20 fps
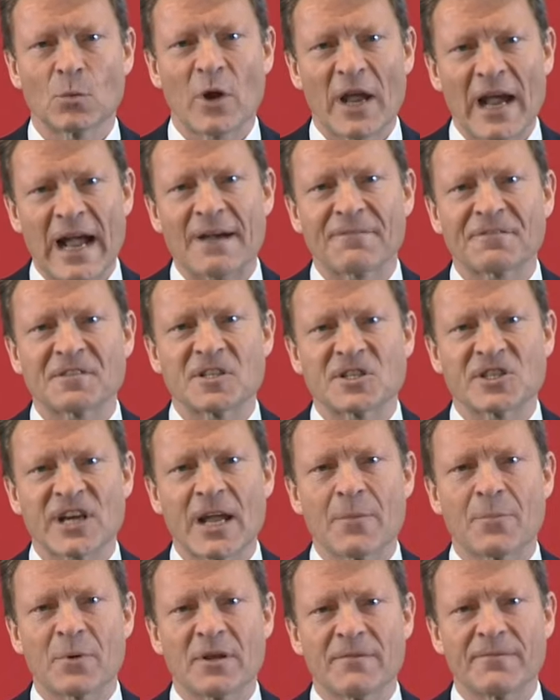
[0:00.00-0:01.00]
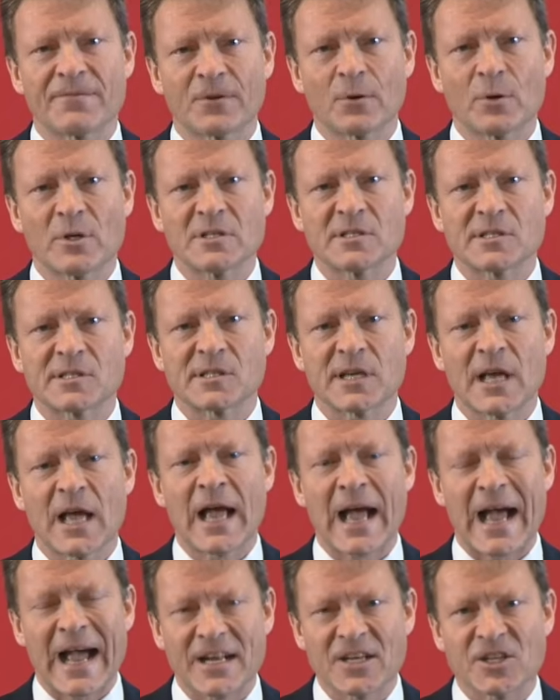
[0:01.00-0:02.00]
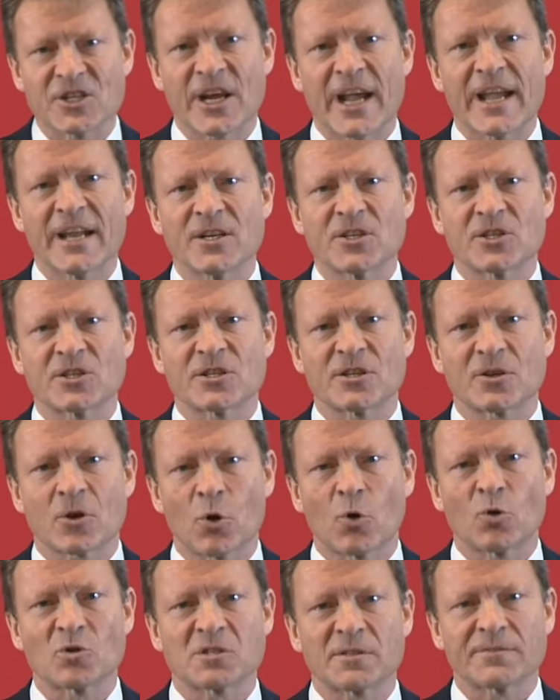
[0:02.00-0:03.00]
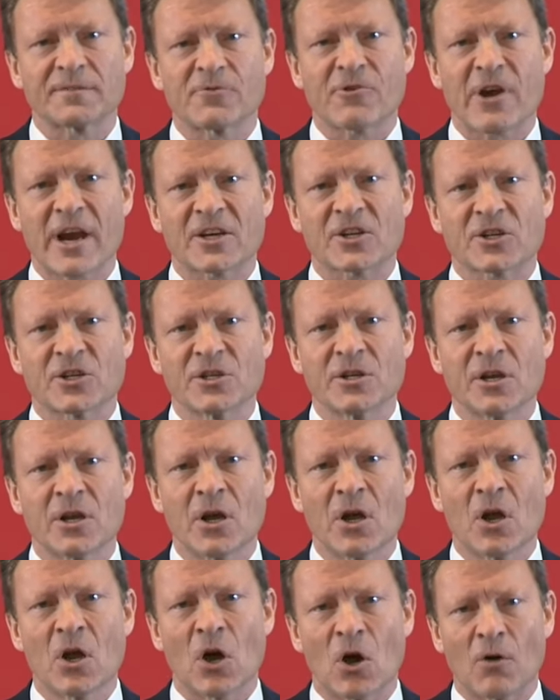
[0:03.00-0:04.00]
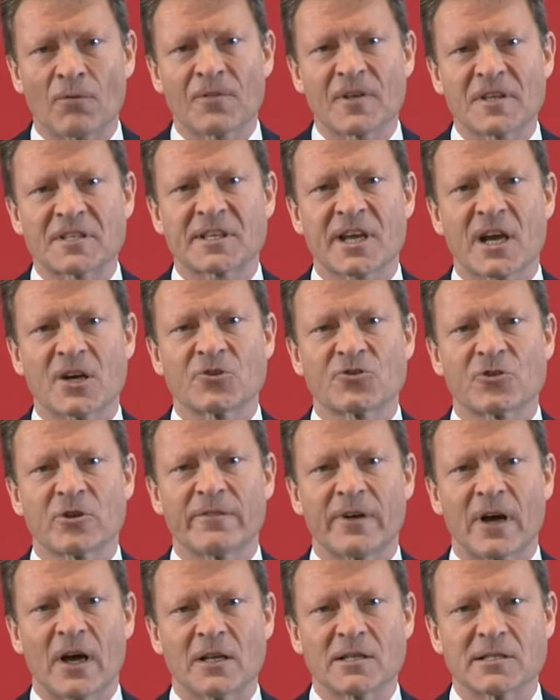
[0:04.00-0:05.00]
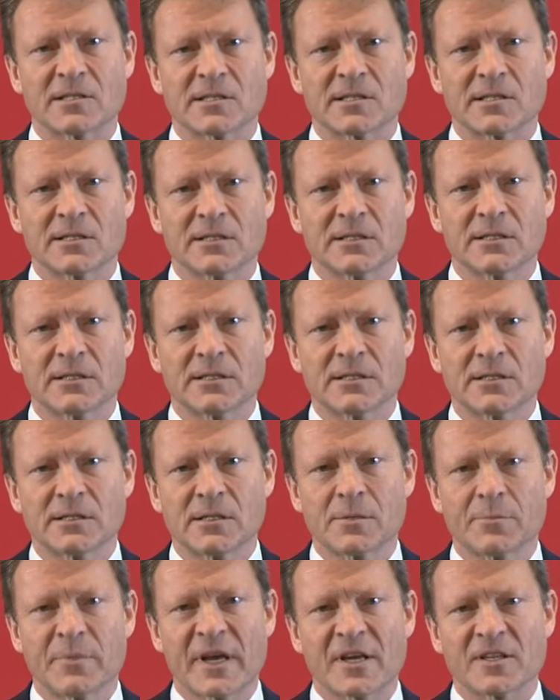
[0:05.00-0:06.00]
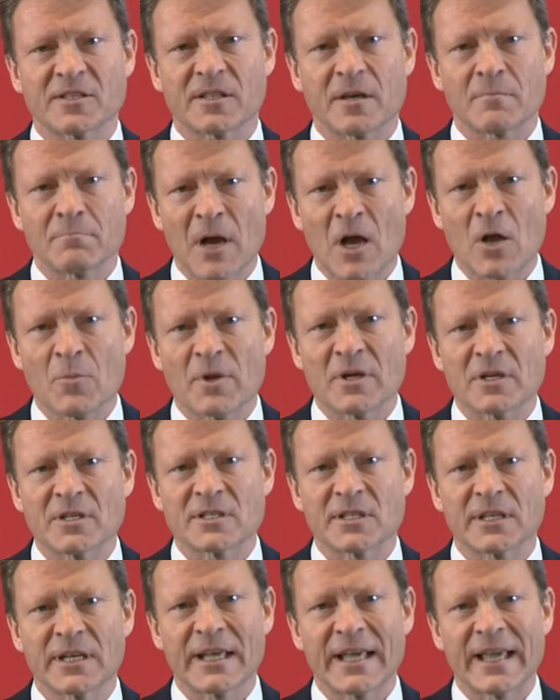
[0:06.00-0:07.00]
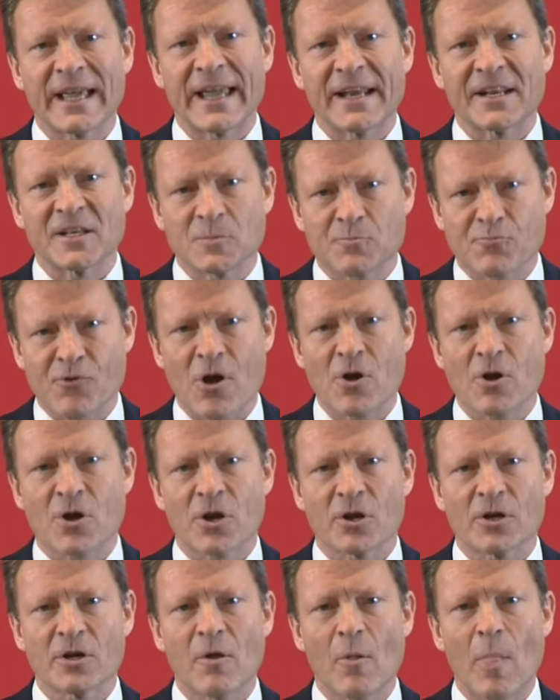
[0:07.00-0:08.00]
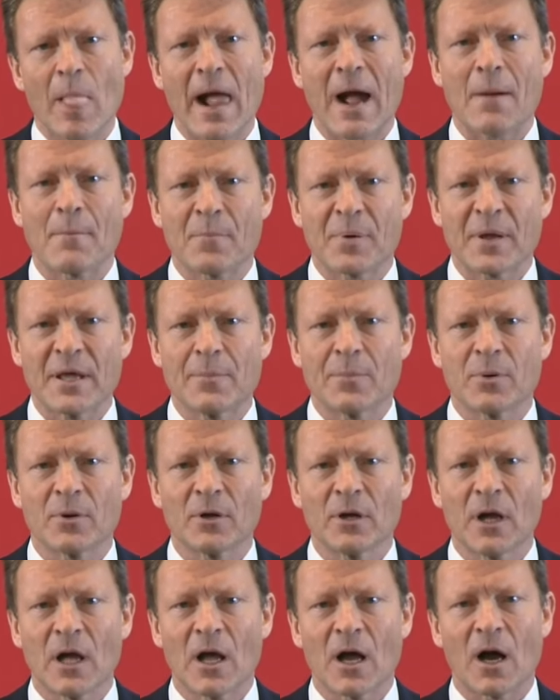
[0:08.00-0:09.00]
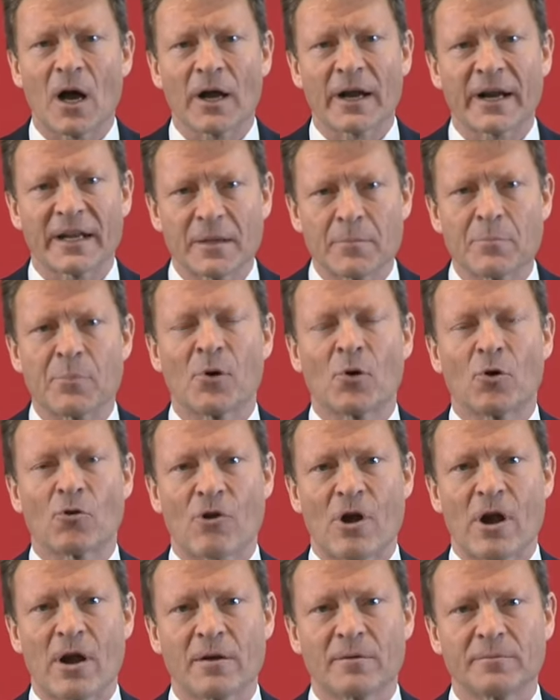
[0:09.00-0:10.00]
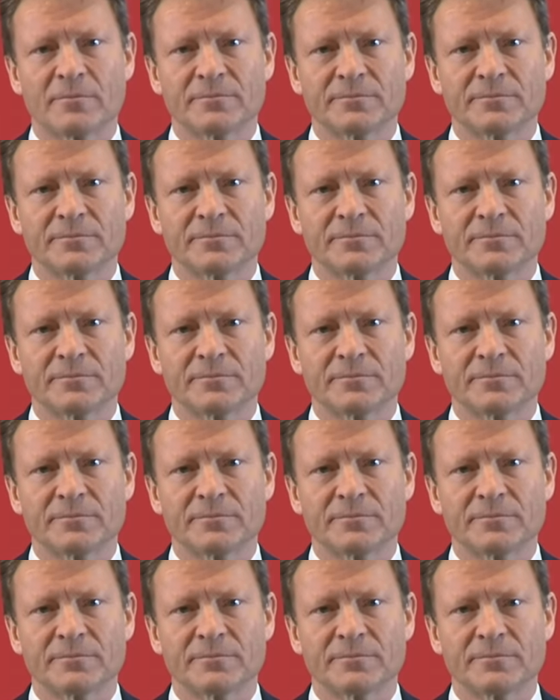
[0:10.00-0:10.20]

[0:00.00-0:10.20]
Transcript: We have to shape and influence and change the course of direction of this country of ours. Because at the moment, it is broken and people are getting poorer.